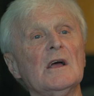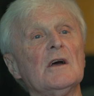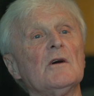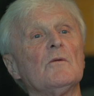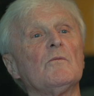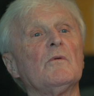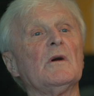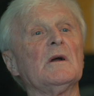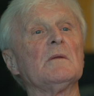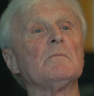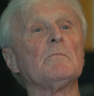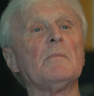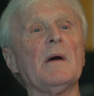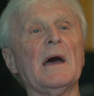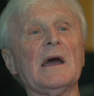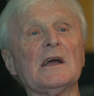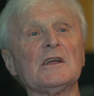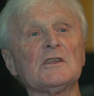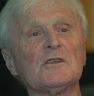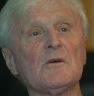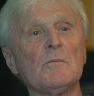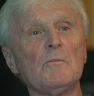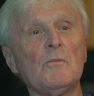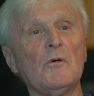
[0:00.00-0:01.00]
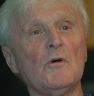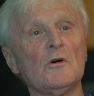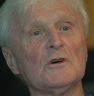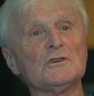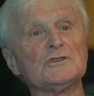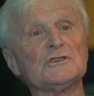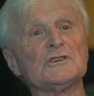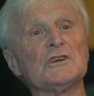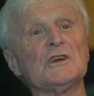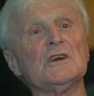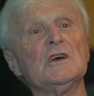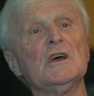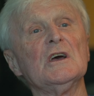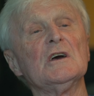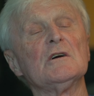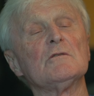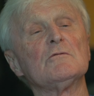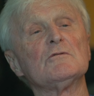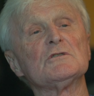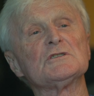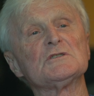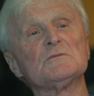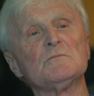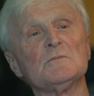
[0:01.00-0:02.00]
went back to Porsche,
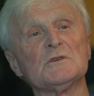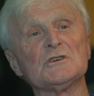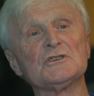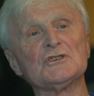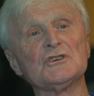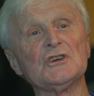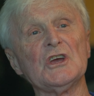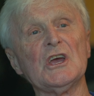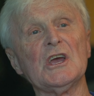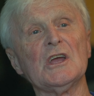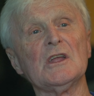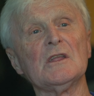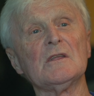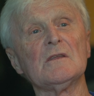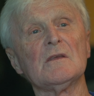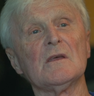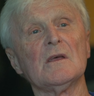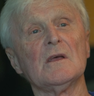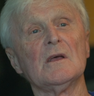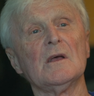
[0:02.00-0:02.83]
was machined,